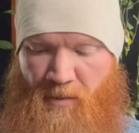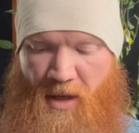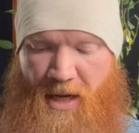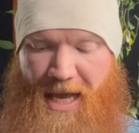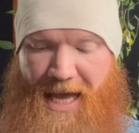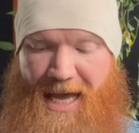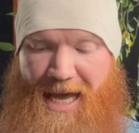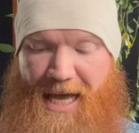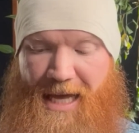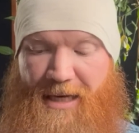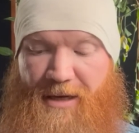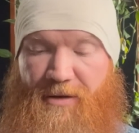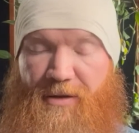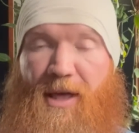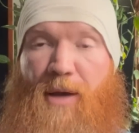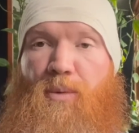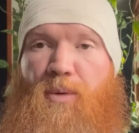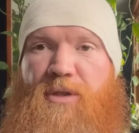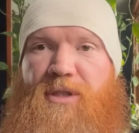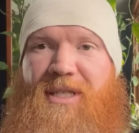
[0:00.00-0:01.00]
and
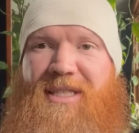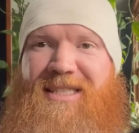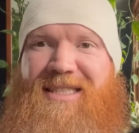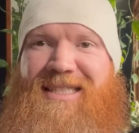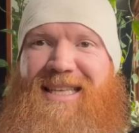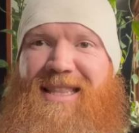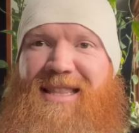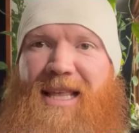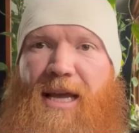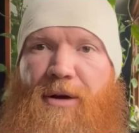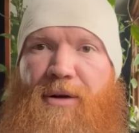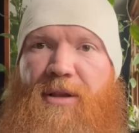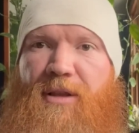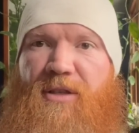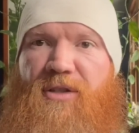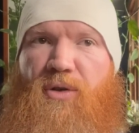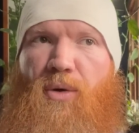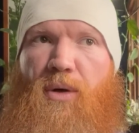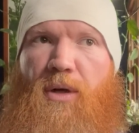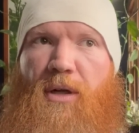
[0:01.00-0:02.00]
they will just sit there in the
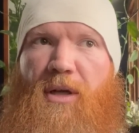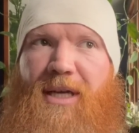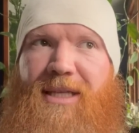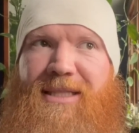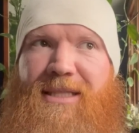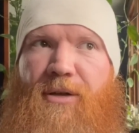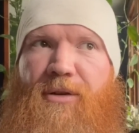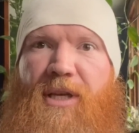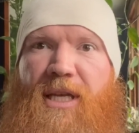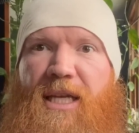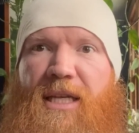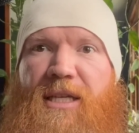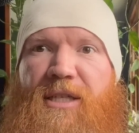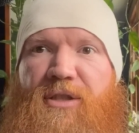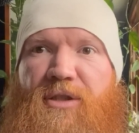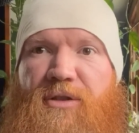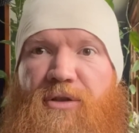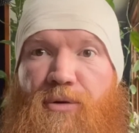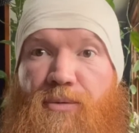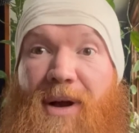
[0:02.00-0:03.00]
soil until the
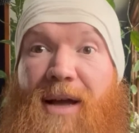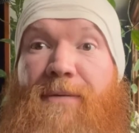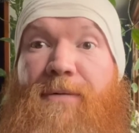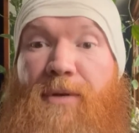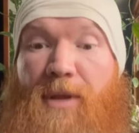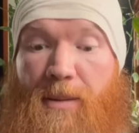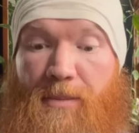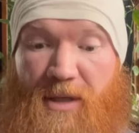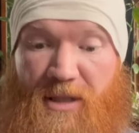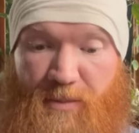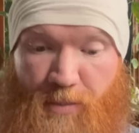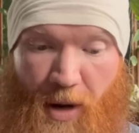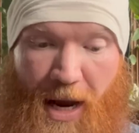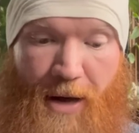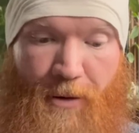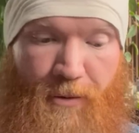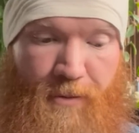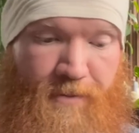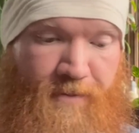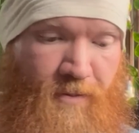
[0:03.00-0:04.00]
conditions are right for them to
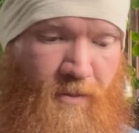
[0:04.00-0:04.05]
sprout.